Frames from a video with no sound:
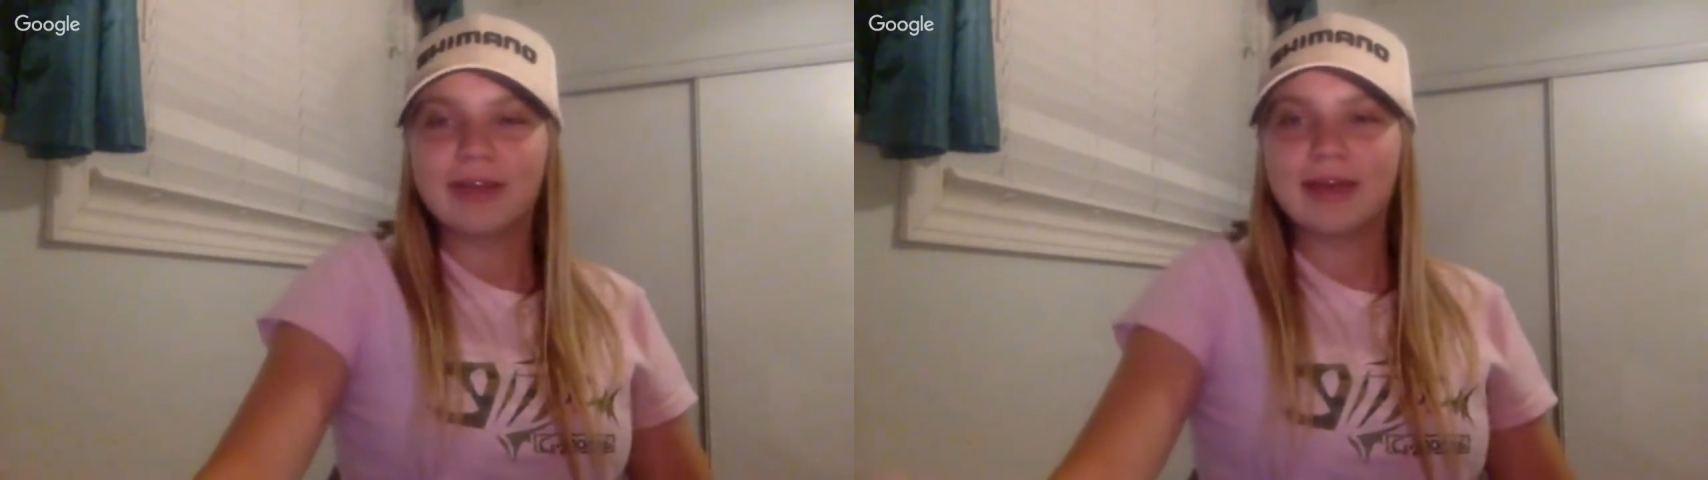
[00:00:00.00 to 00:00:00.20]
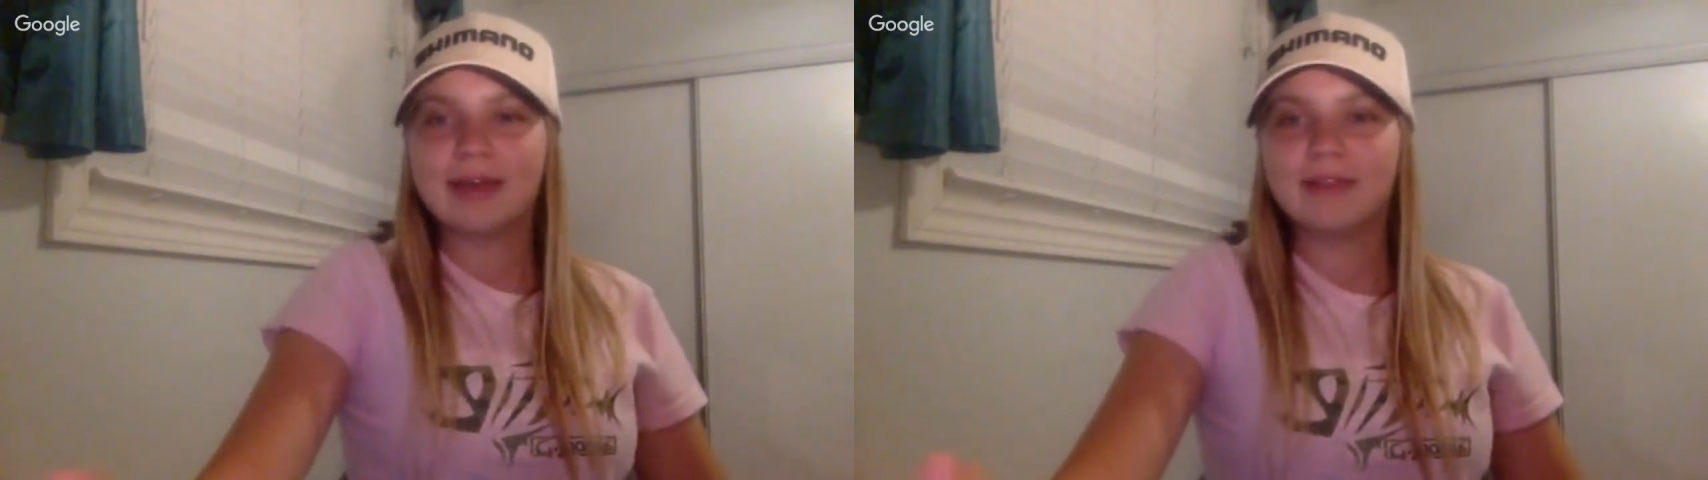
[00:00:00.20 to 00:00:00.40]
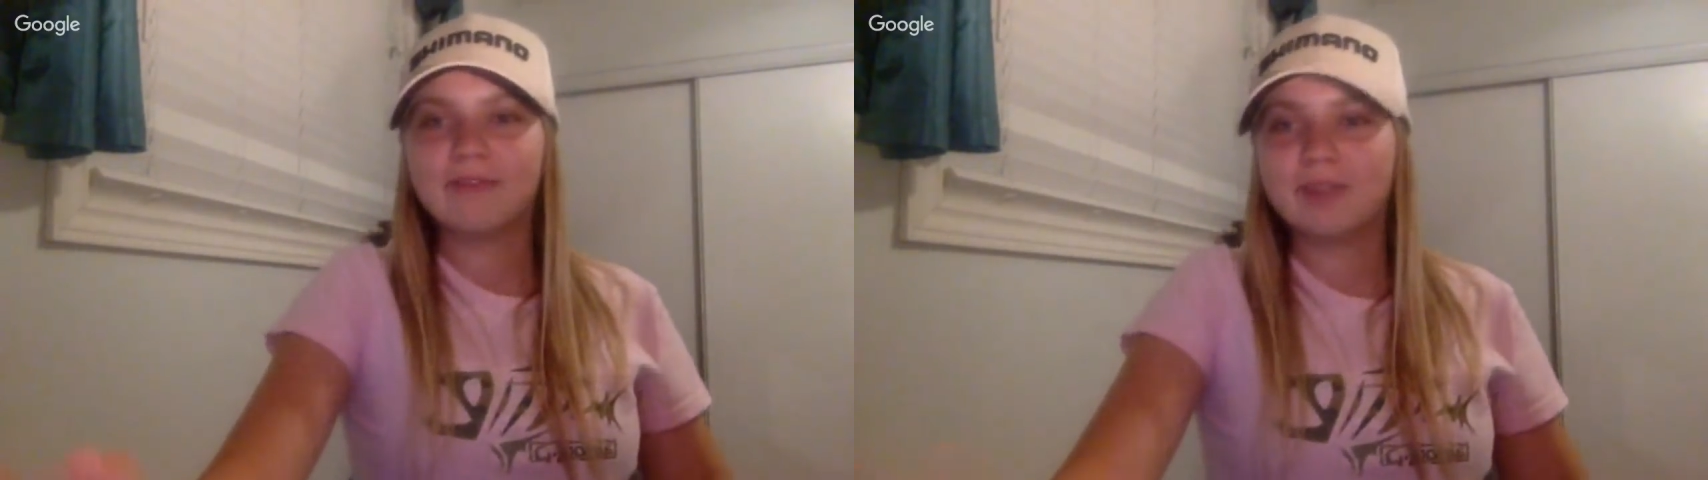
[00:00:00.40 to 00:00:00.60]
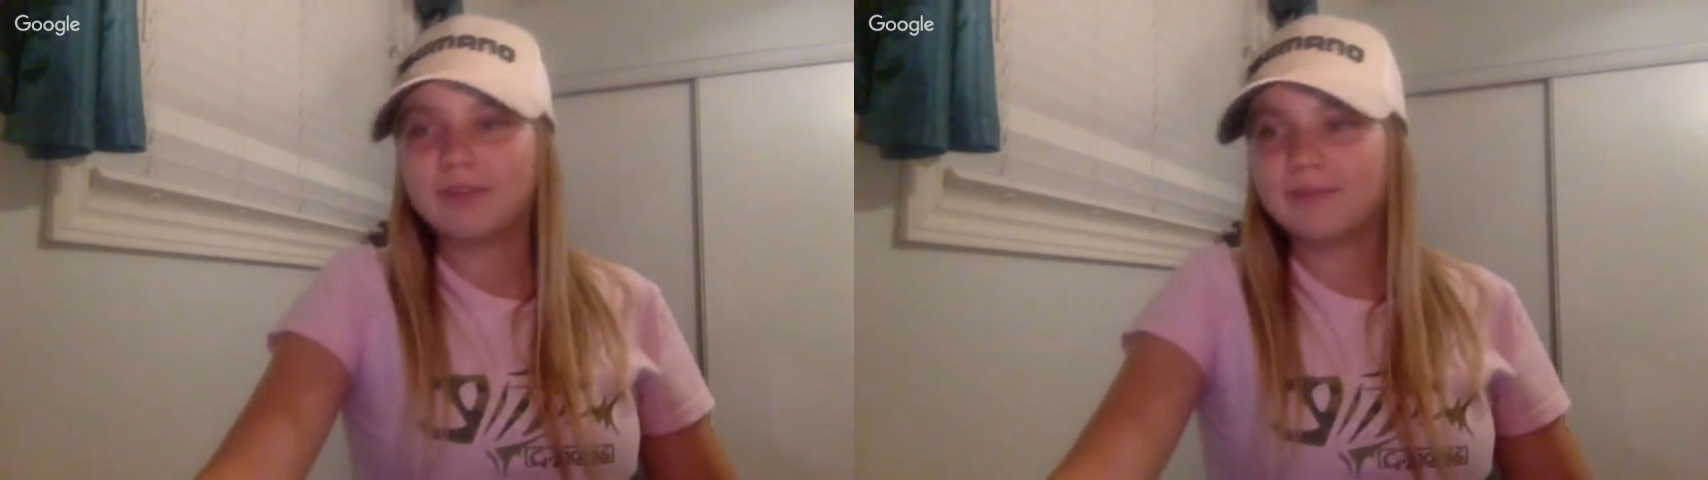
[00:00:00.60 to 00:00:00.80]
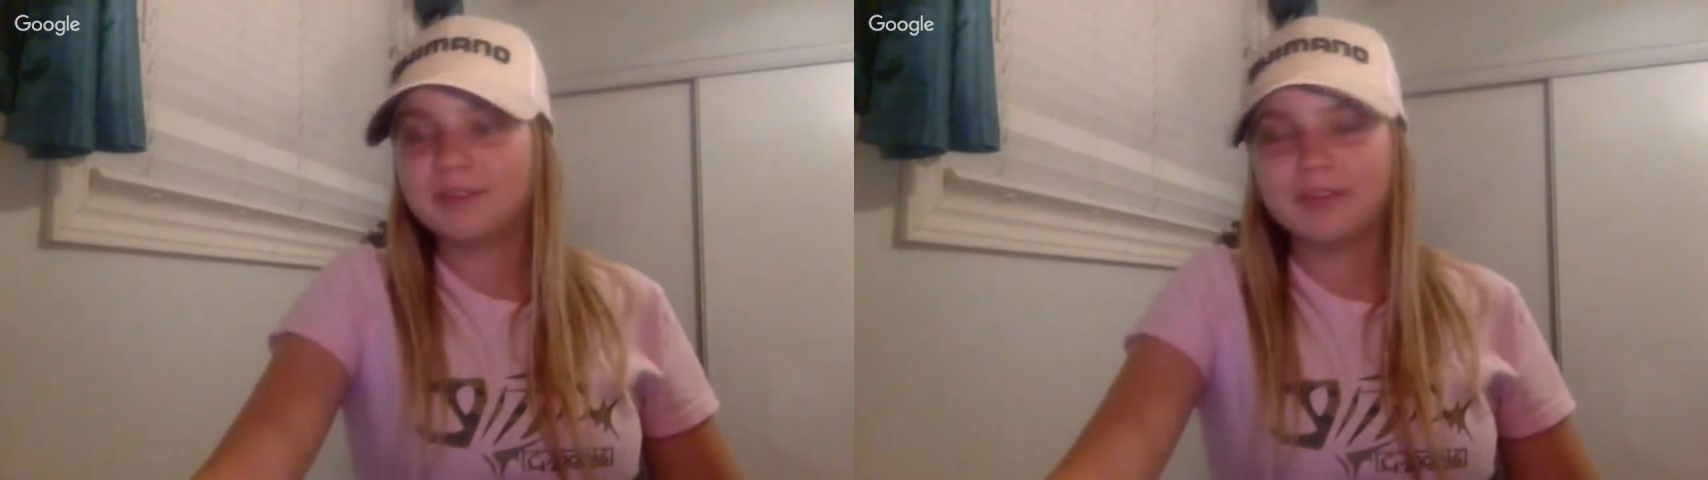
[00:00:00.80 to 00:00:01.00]
and it's very
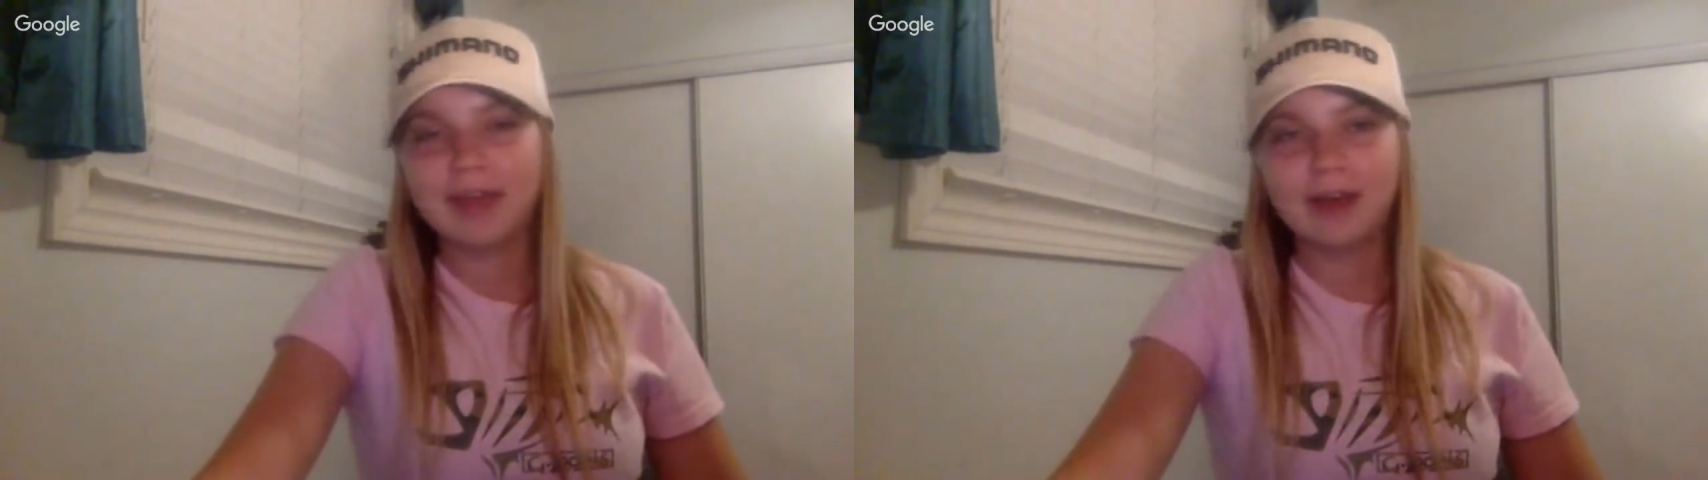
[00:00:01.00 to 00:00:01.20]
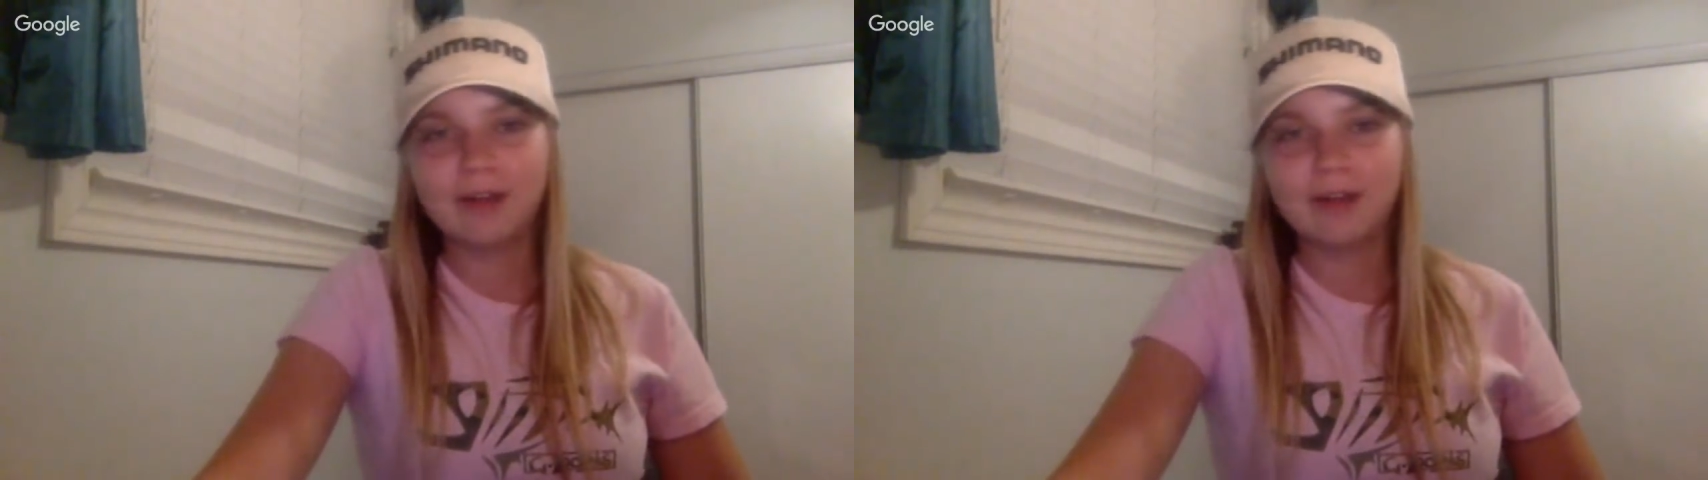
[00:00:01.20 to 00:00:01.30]
versatile,